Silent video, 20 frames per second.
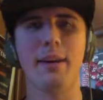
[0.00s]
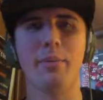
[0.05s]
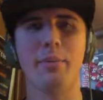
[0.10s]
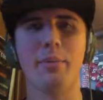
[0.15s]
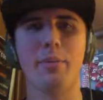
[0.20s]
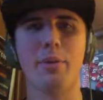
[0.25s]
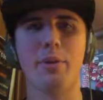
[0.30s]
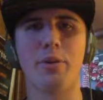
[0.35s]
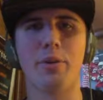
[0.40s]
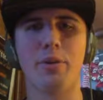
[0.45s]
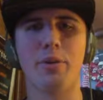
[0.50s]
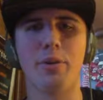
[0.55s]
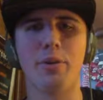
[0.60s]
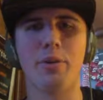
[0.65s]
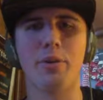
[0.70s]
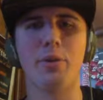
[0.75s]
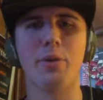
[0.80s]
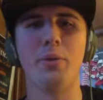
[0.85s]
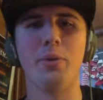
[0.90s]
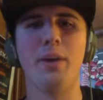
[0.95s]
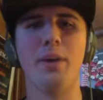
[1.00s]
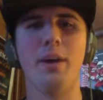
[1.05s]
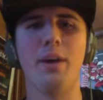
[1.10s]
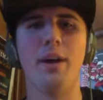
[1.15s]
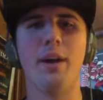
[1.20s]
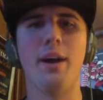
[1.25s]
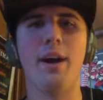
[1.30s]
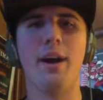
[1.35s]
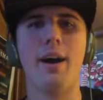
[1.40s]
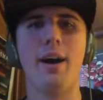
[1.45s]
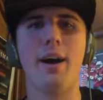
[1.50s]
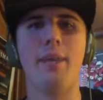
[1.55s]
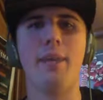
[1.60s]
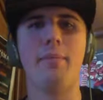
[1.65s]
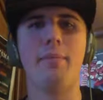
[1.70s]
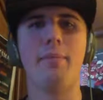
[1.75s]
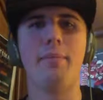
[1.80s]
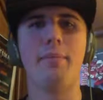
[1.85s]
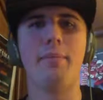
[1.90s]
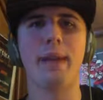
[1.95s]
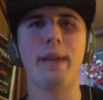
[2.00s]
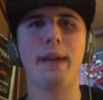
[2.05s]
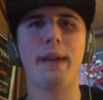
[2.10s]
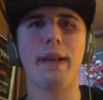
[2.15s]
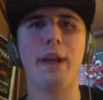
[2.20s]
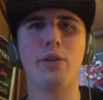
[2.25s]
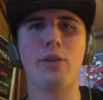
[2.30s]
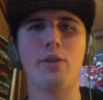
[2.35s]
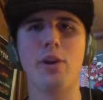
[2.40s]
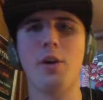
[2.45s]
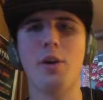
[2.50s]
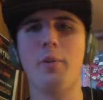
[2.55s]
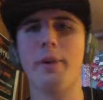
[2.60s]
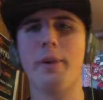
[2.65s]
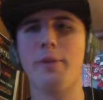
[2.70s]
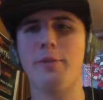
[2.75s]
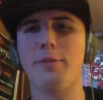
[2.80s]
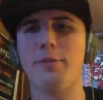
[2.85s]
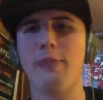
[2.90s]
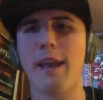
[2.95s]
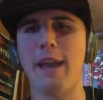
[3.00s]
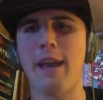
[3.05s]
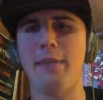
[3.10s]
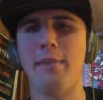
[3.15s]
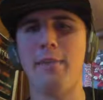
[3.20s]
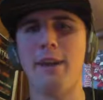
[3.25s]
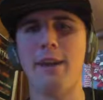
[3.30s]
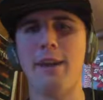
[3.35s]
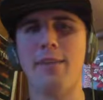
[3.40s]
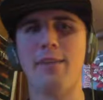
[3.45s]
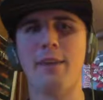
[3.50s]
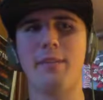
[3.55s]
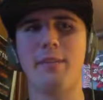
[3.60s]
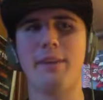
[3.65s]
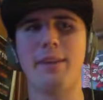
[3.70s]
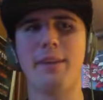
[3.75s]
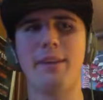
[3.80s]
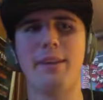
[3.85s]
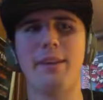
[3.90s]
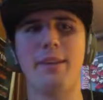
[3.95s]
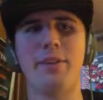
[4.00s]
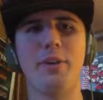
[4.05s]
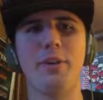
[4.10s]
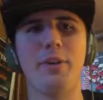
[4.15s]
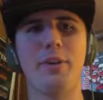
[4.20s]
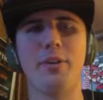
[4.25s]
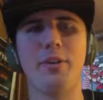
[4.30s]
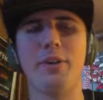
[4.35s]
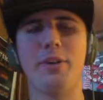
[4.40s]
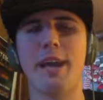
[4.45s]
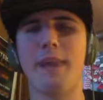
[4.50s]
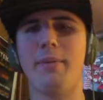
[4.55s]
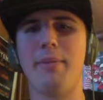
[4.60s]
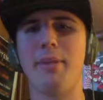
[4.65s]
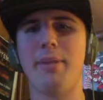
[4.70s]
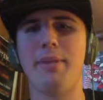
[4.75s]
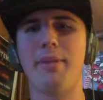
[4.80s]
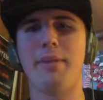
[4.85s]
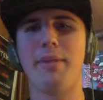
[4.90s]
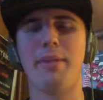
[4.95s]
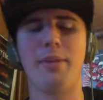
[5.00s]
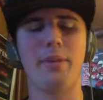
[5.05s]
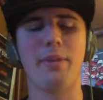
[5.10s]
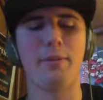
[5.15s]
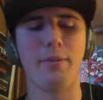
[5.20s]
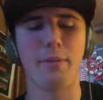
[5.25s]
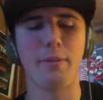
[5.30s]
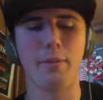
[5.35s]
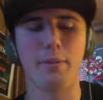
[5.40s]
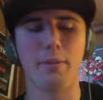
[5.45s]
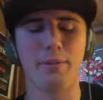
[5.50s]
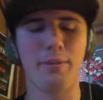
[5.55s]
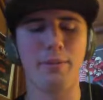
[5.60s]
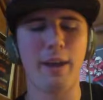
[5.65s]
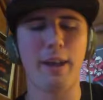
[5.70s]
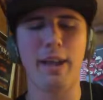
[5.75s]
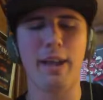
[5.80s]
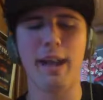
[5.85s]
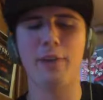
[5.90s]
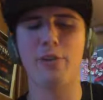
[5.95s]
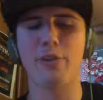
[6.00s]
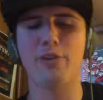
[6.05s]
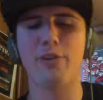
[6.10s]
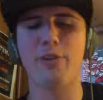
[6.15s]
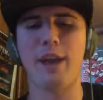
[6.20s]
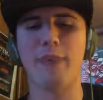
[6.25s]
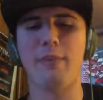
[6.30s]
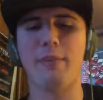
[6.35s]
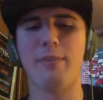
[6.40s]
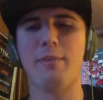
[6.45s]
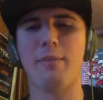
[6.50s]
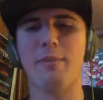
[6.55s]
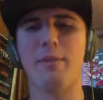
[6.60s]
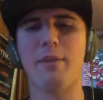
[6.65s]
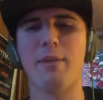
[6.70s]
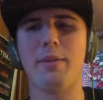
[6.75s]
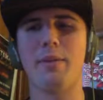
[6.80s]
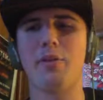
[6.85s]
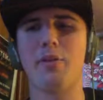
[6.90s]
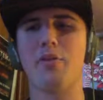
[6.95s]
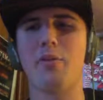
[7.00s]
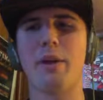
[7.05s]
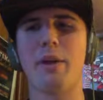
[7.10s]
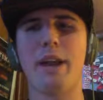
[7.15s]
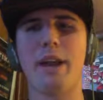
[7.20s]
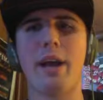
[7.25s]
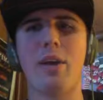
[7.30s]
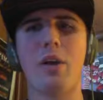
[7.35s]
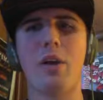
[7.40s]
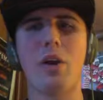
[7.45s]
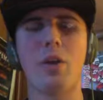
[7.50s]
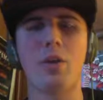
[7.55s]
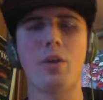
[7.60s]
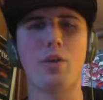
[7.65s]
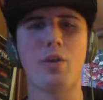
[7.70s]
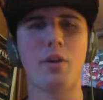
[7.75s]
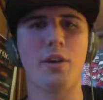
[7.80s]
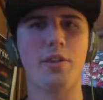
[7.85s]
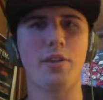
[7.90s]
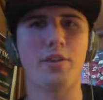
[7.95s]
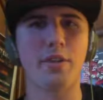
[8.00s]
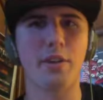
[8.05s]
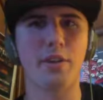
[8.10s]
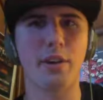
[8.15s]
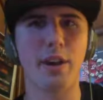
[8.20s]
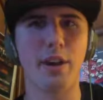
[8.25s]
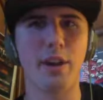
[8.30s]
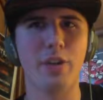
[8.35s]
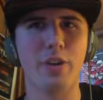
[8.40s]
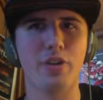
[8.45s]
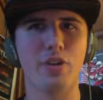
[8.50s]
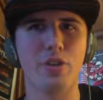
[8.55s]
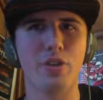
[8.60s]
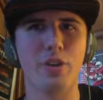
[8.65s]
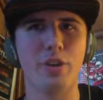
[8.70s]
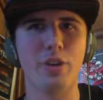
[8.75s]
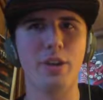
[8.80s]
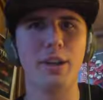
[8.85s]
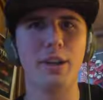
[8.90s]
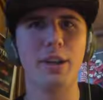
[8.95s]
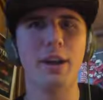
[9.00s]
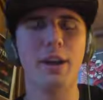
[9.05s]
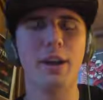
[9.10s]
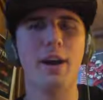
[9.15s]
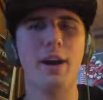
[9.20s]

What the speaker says: Purdue. Now talk about the fan base. I mean, Notre Dame, the Fighting Irish fan base, I mean, they're spread out all across the country.